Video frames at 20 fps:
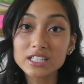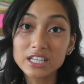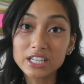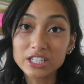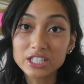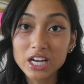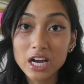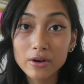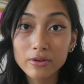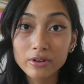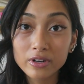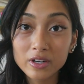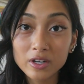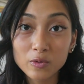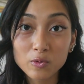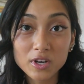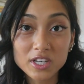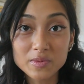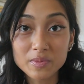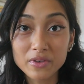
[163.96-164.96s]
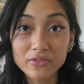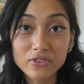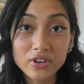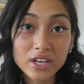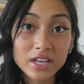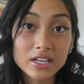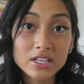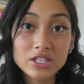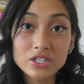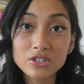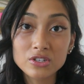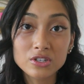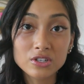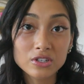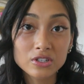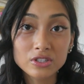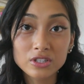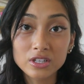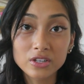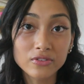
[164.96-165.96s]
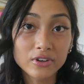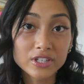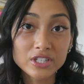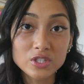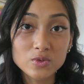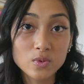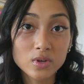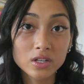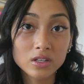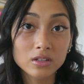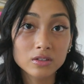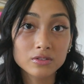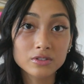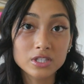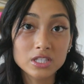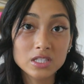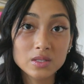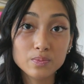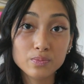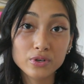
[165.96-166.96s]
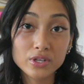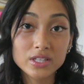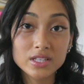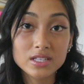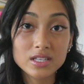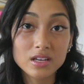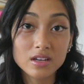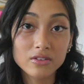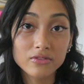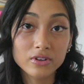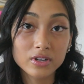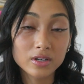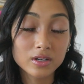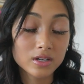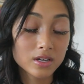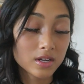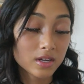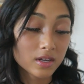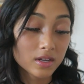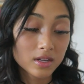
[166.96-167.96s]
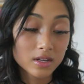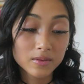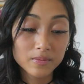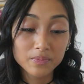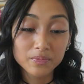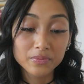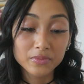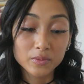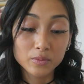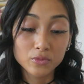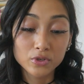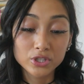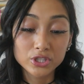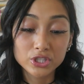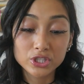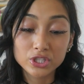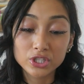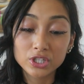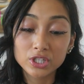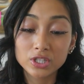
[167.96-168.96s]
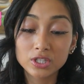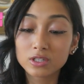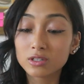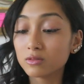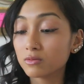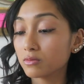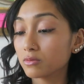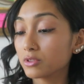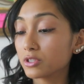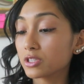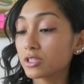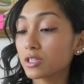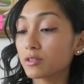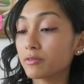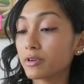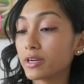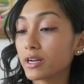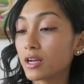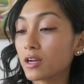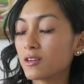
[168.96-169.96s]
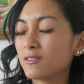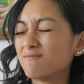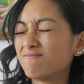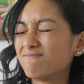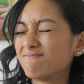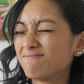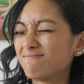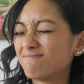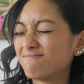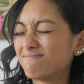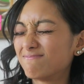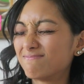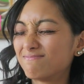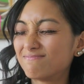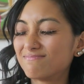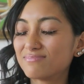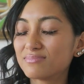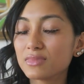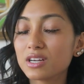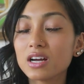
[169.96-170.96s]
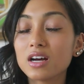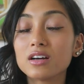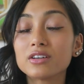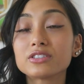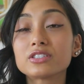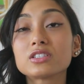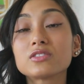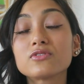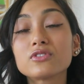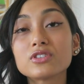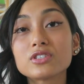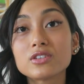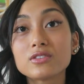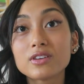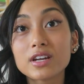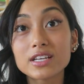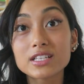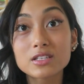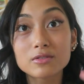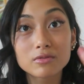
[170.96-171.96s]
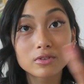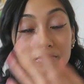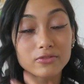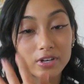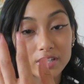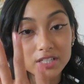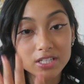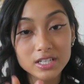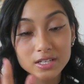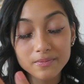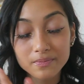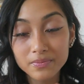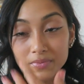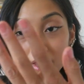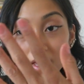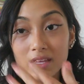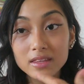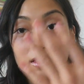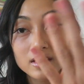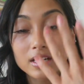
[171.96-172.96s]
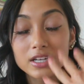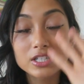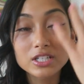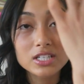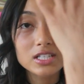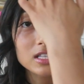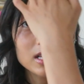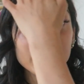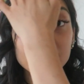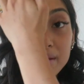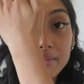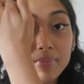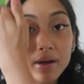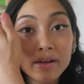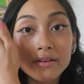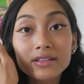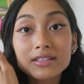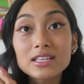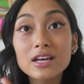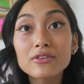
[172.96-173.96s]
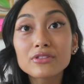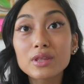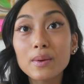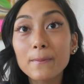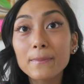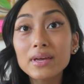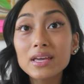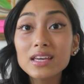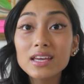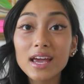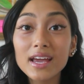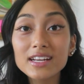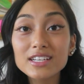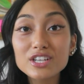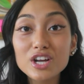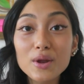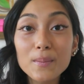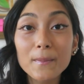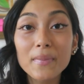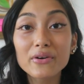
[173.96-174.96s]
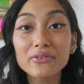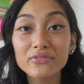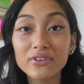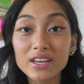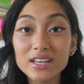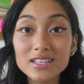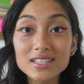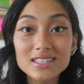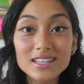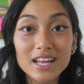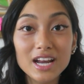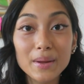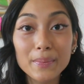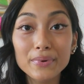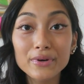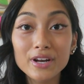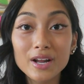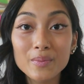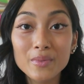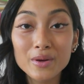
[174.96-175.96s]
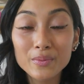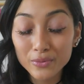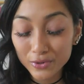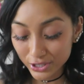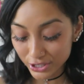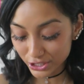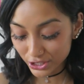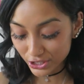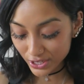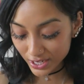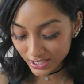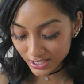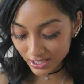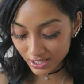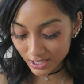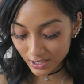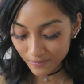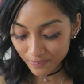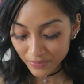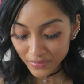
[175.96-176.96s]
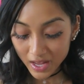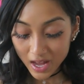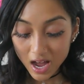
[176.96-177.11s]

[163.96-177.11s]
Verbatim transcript: I take a shower, wash my face, or if I just want a little spritz of a moisture, which is like right now, oh, just feels so nice and refreshing. Then I just let it balance out the pH on my face and then I put on my moisturizer.